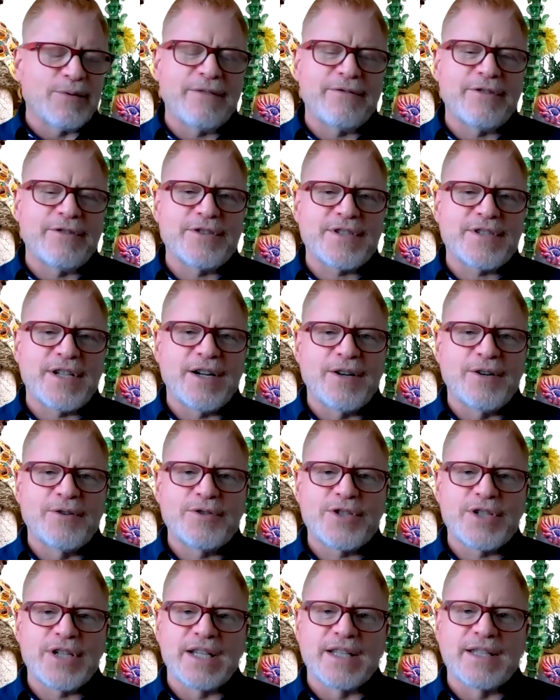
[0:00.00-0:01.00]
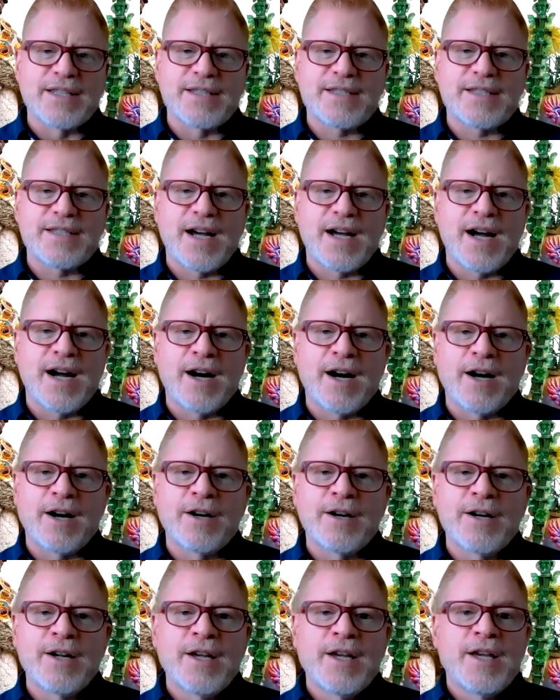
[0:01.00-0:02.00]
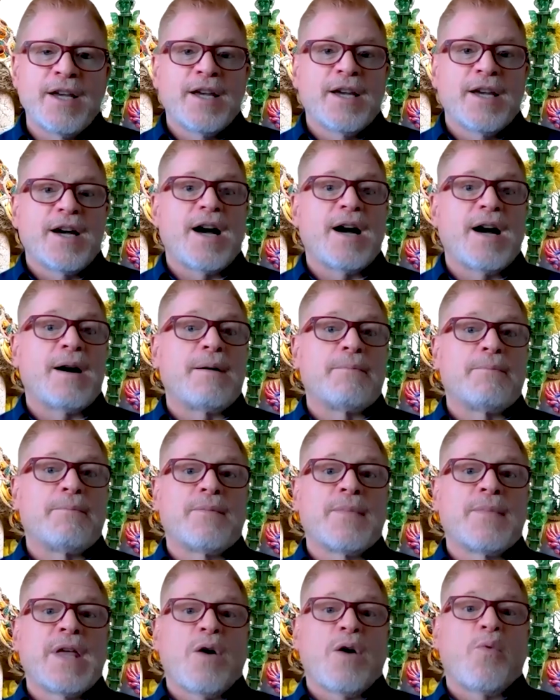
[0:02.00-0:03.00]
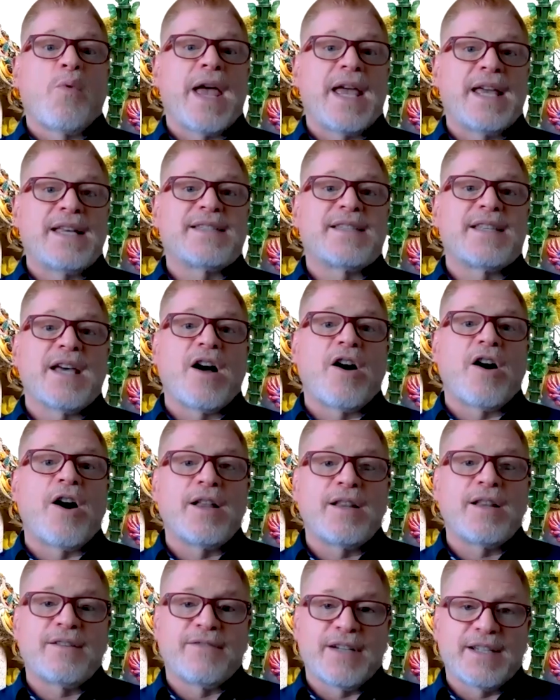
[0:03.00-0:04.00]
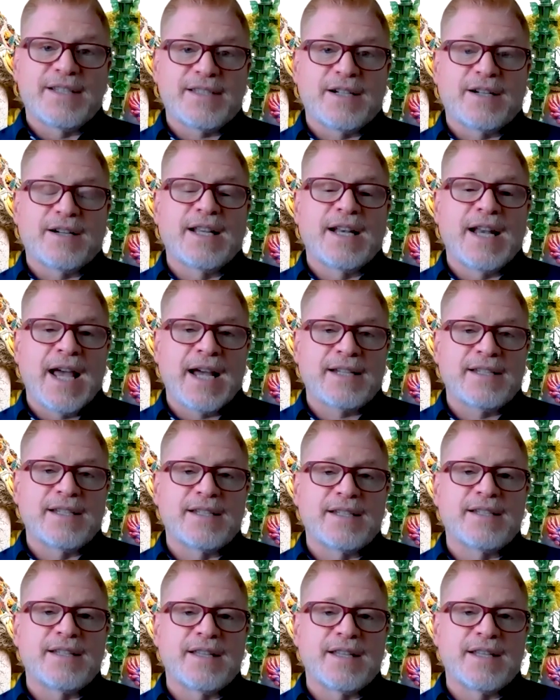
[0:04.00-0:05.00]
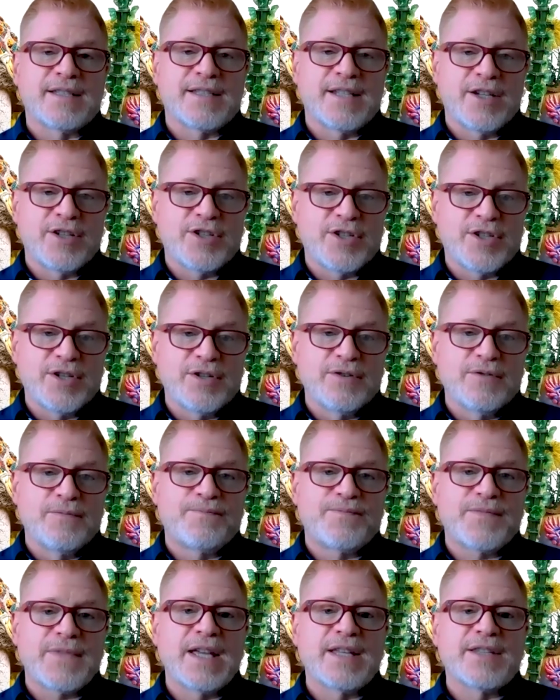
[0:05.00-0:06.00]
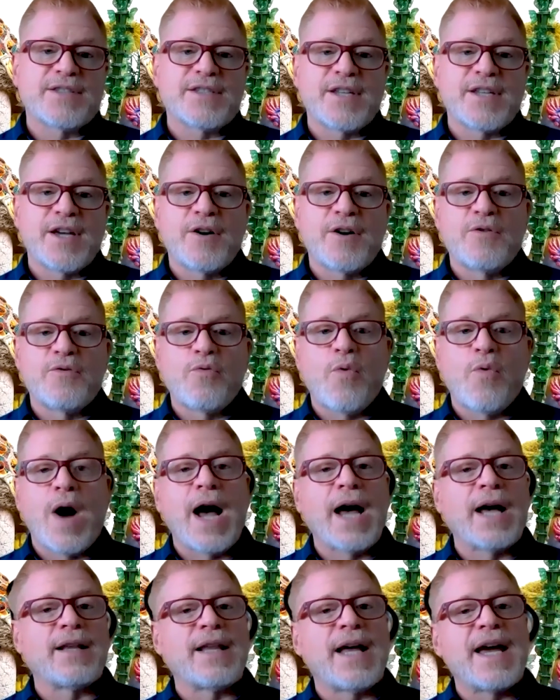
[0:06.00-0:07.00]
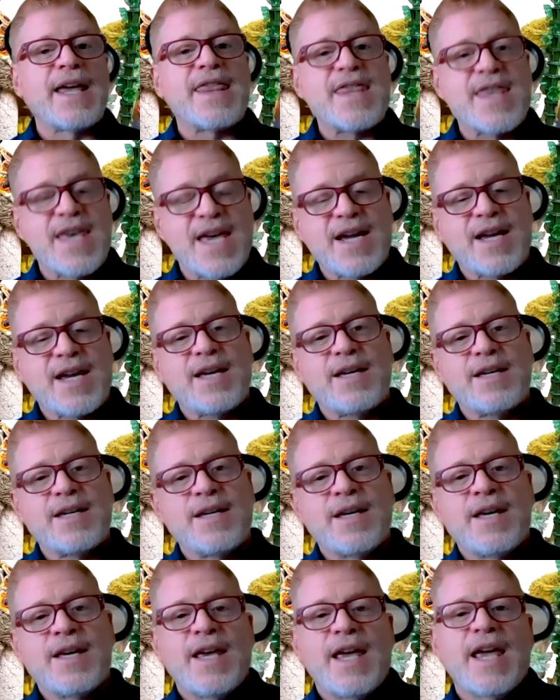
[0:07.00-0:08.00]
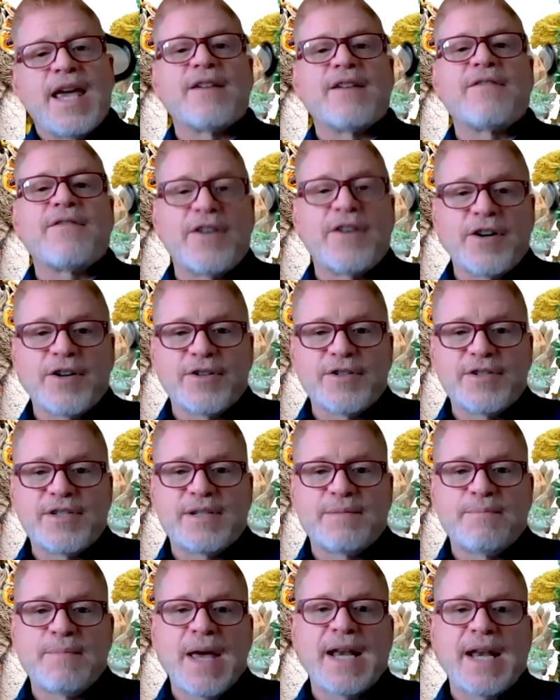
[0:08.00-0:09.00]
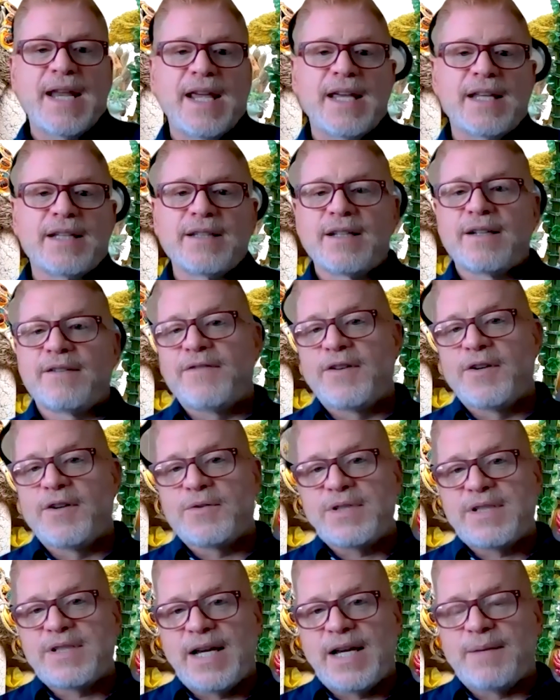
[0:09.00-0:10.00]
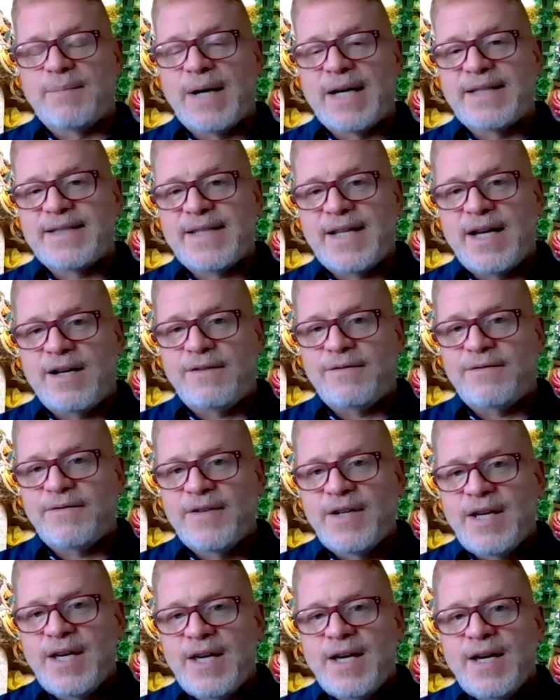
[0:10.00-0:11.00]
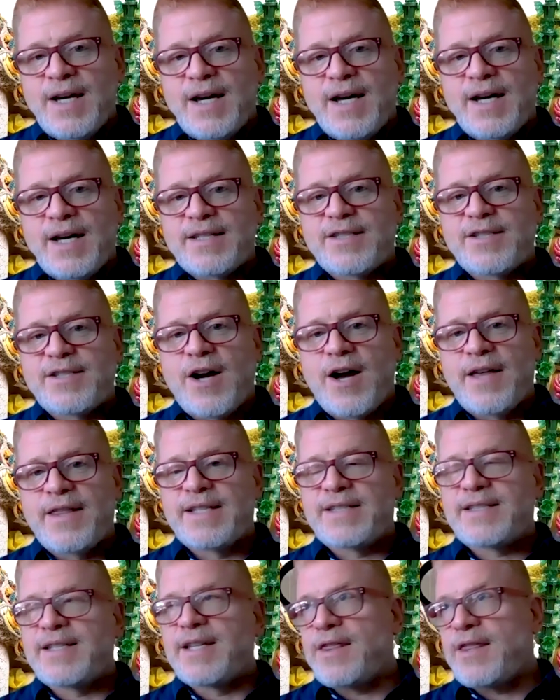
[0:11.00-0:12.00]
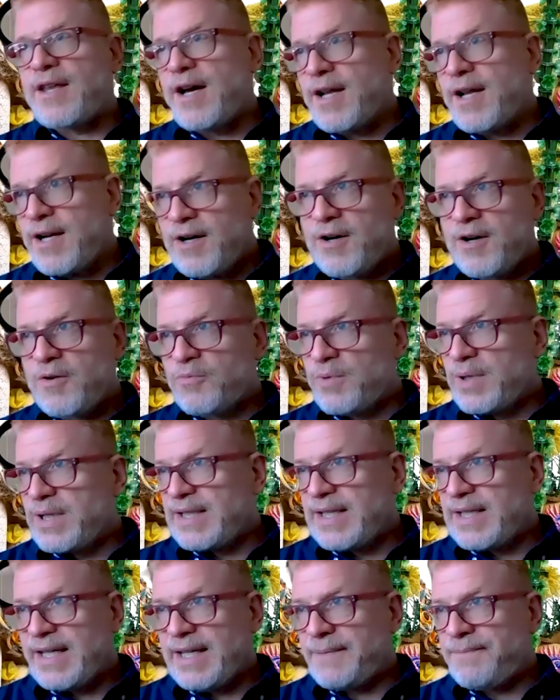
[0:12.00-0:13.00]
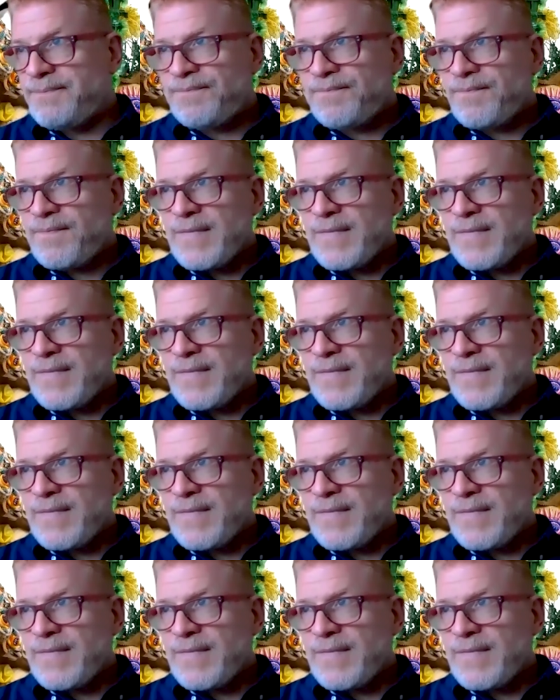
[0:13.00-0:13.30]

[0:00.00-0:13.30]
Rivers to oceans are um, ways that all of us are connected to this issue. And so while I think at first many inland folks like myself uh, saw this and thought, oh, really,